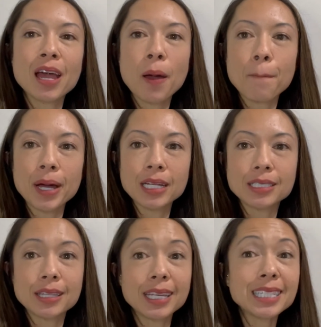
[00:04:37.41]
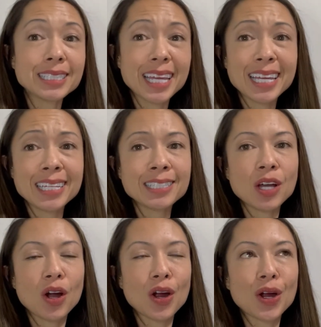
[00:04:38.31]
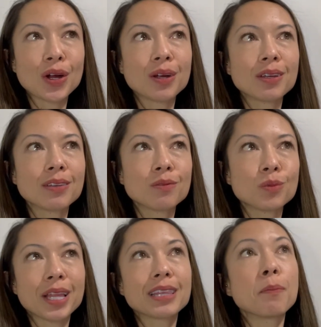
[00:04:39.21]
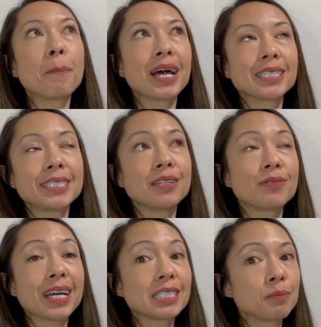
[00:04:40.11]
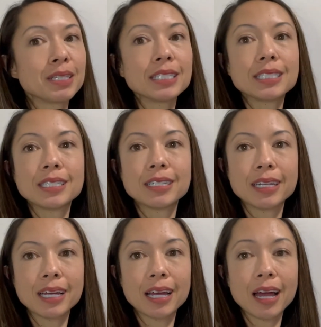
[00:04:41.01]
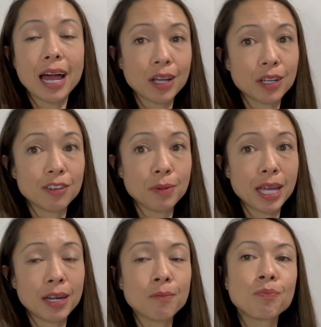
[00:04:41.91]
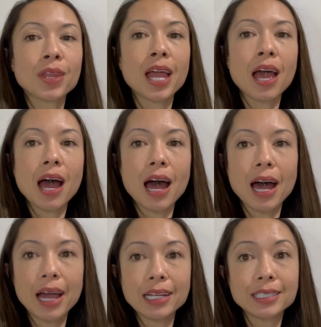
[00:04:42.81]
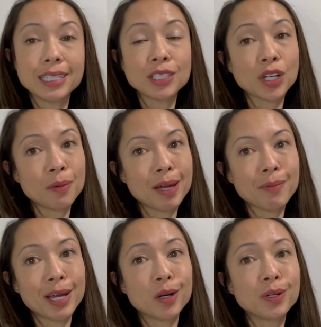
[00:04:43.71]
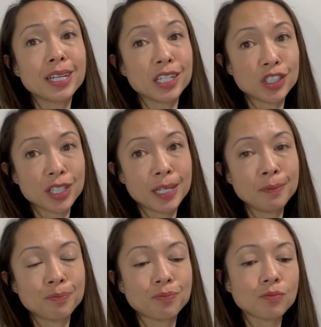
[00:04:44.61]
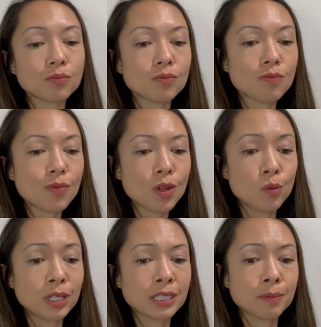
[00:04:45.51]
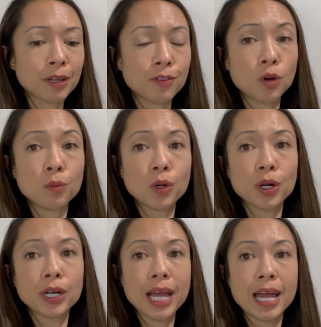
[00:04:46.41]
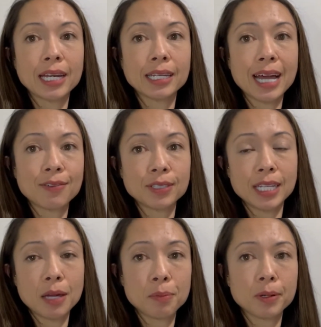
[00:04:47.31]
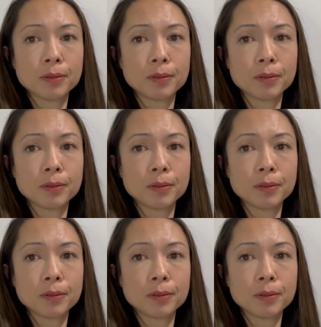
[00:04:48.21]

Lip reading: But these things were like the best investment I could have made. I did try to make my own initially with some like foam board and gaffer tape.